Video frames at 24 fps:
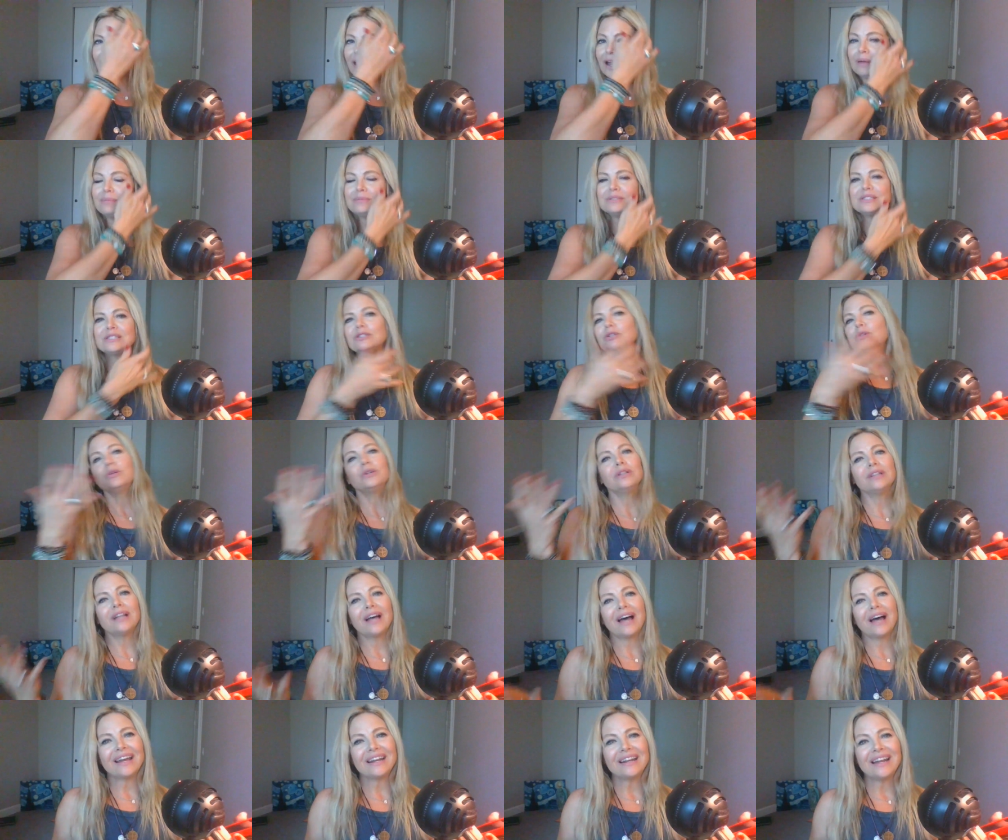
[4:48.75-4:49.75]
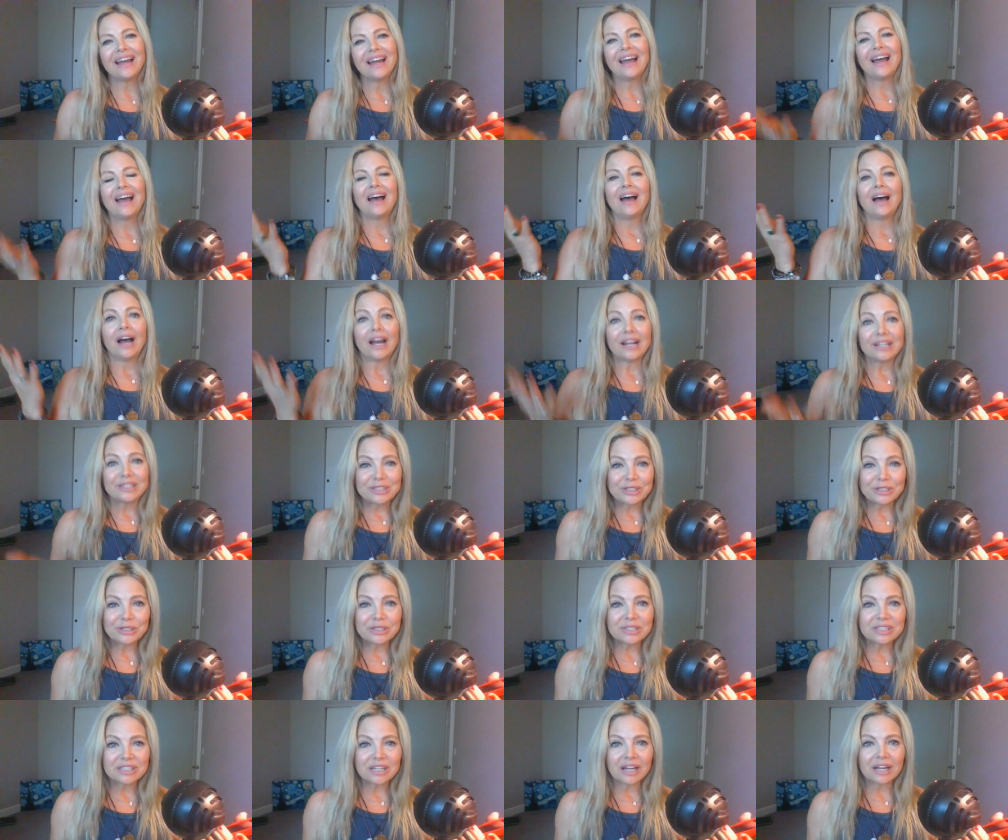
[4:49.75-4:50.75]
I'm so glad I
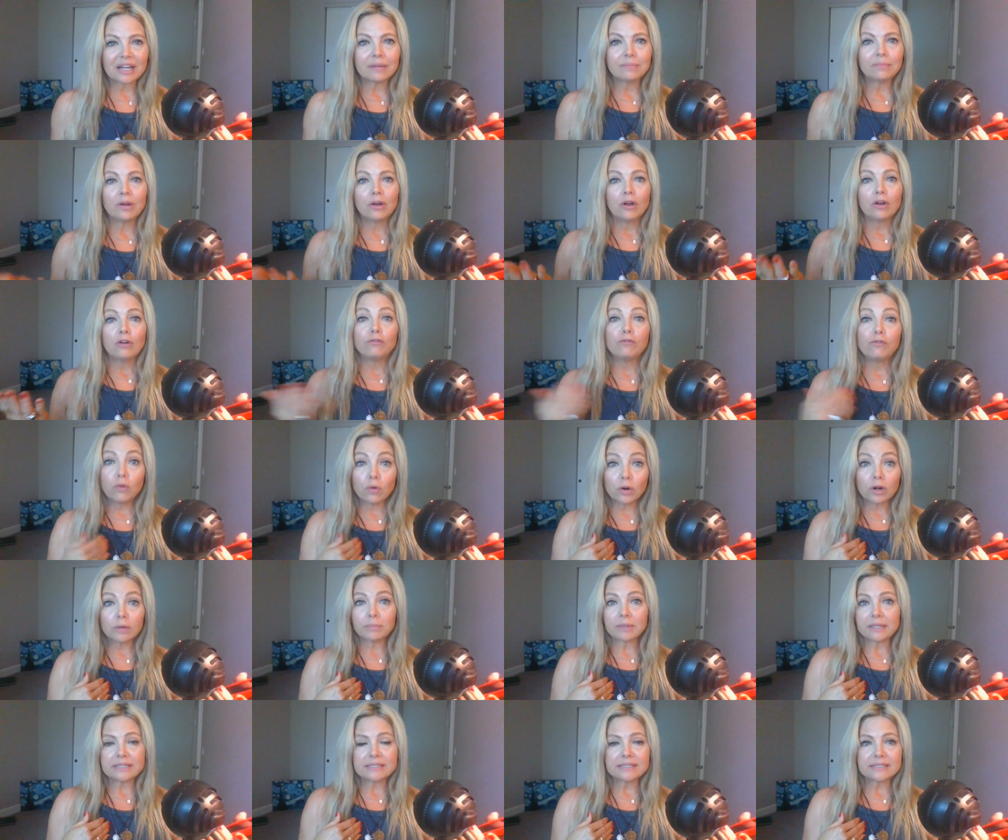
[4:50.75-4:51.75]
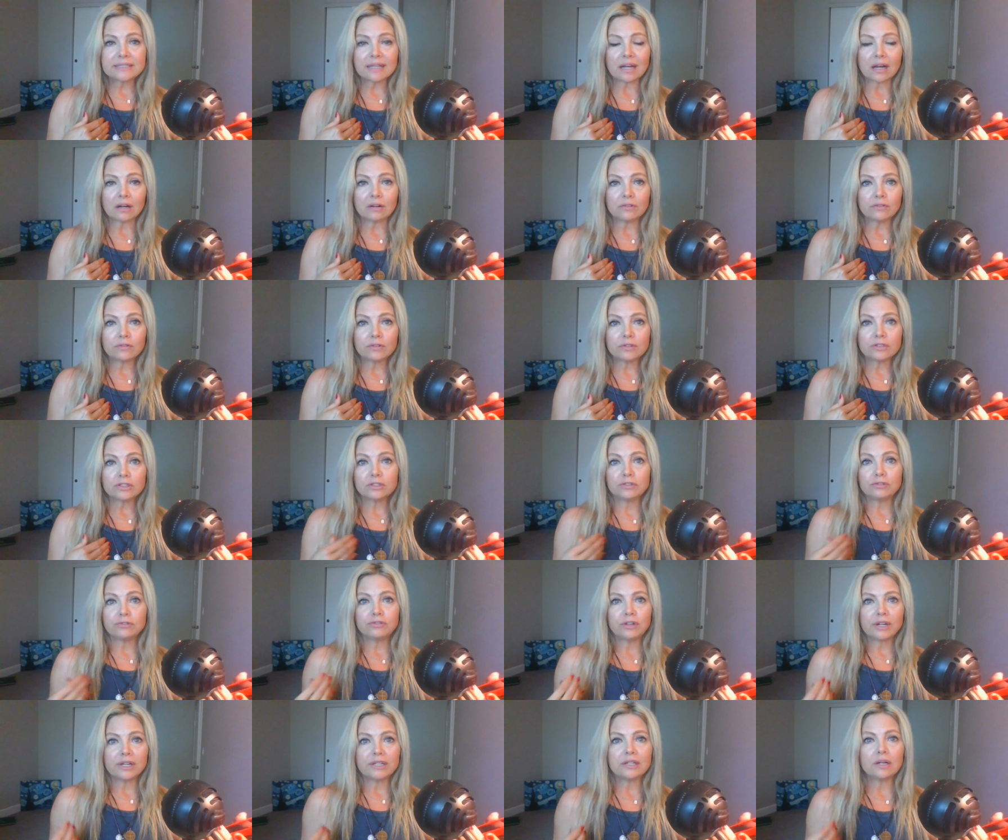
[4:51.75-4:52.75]
took time for myself to
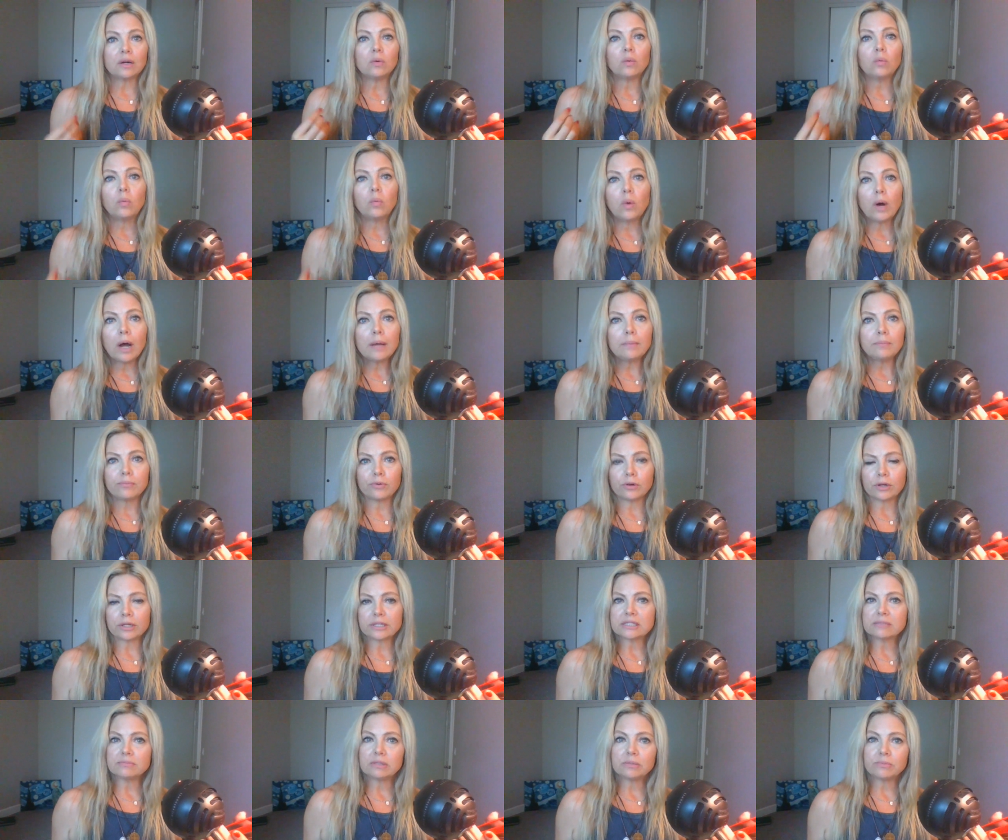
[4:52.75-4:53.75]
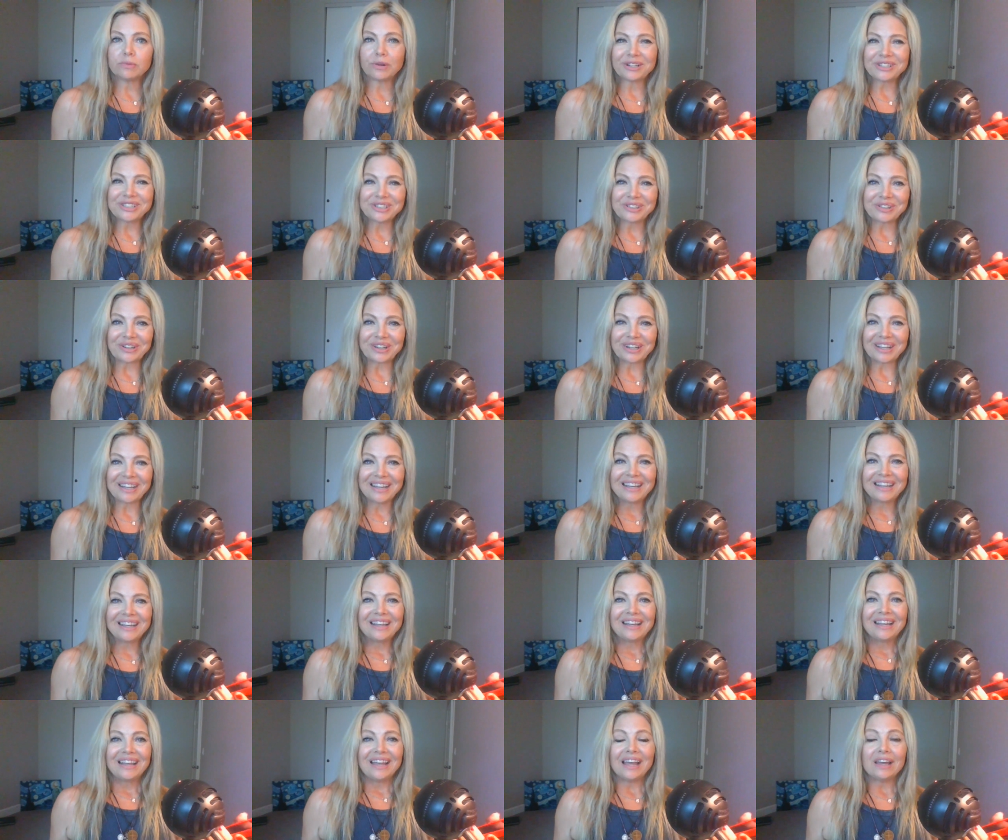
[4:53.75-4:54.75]
find out what brings me more joy.
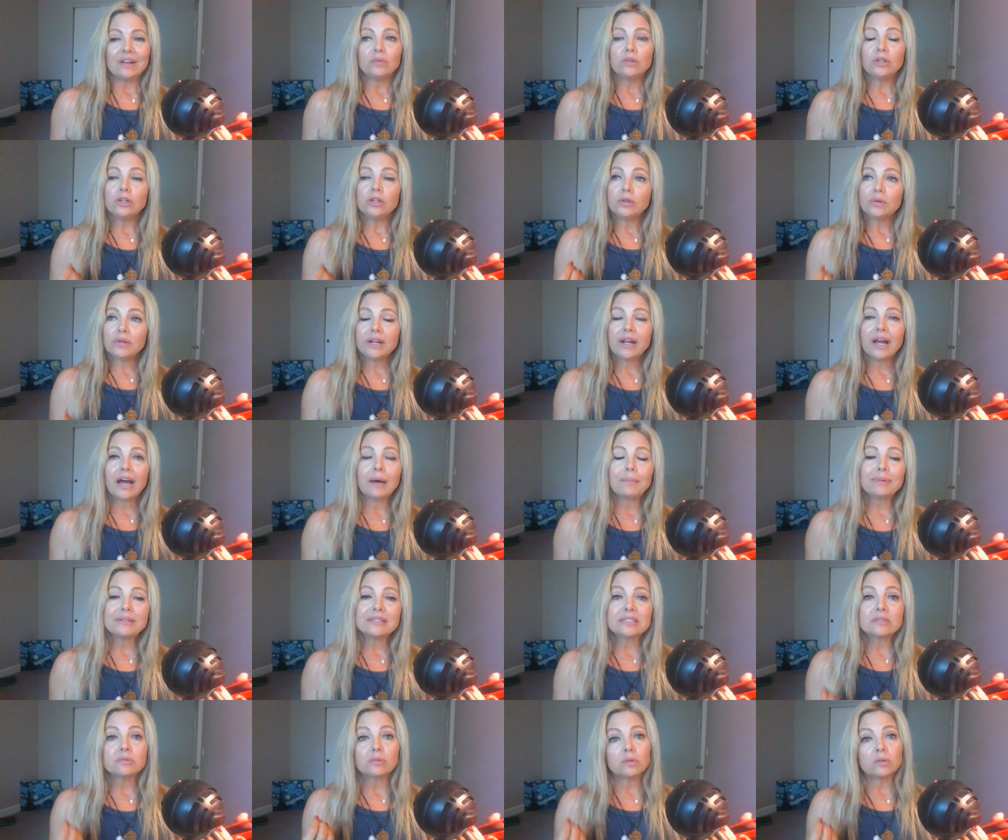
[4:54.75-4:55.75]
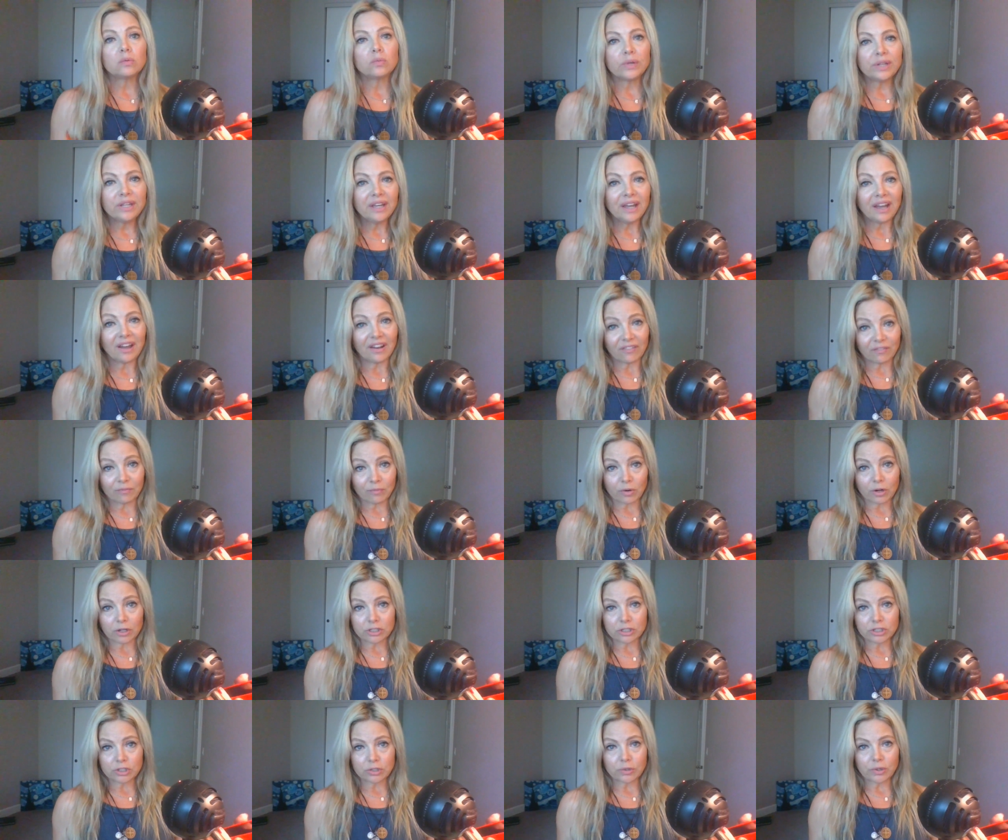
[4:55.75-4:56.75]
And you know what happens when we have
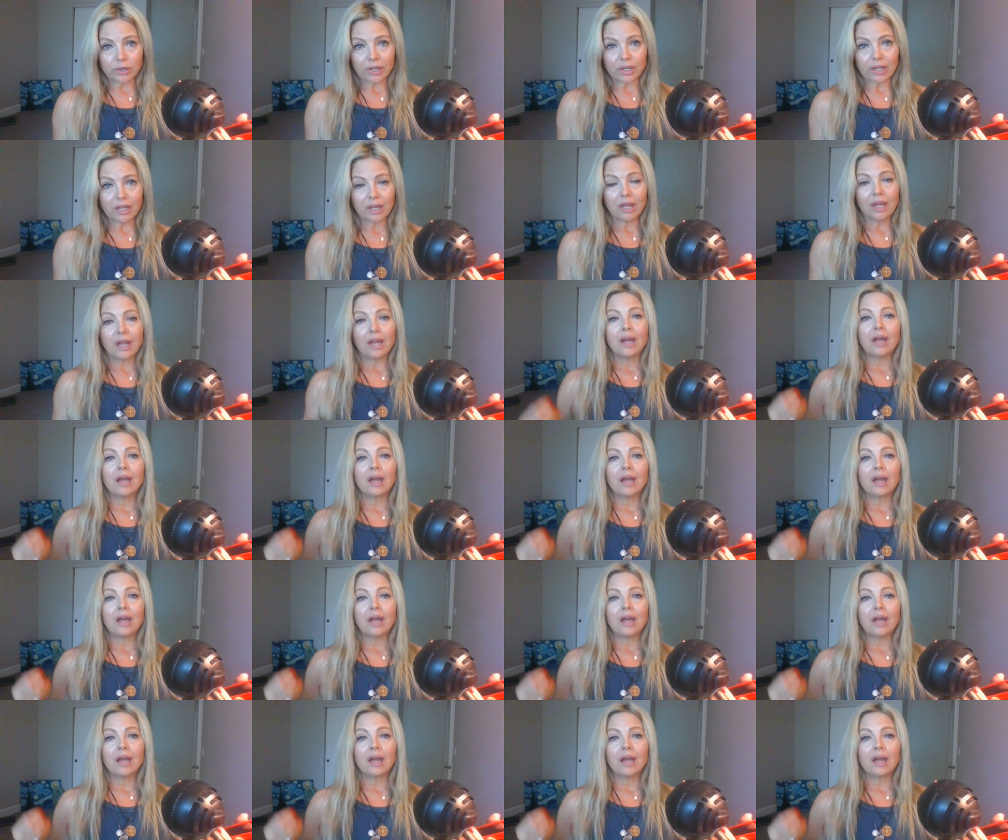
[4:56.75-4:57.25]
more joy?